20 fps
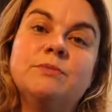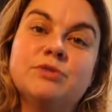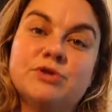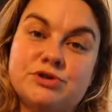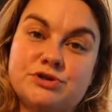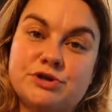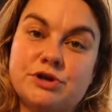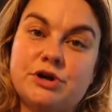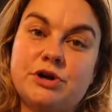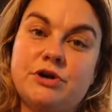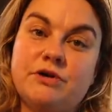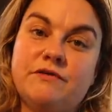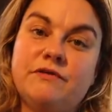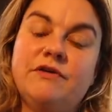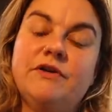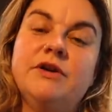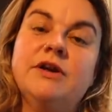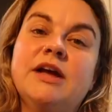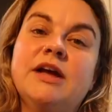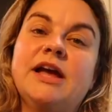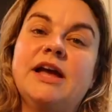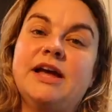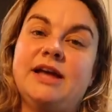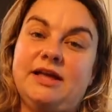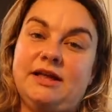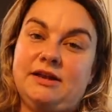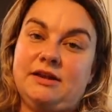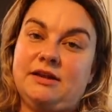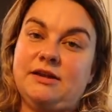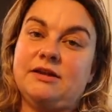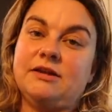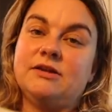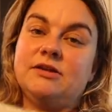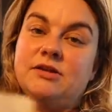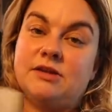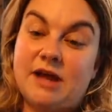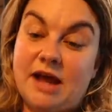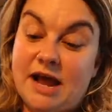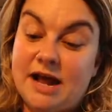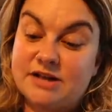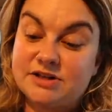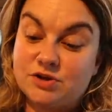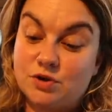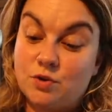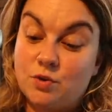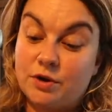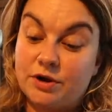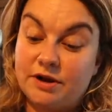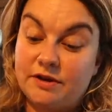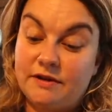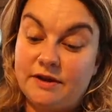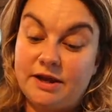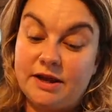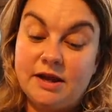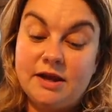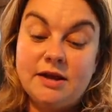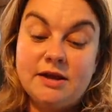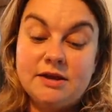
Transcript: preserve and act accordingly.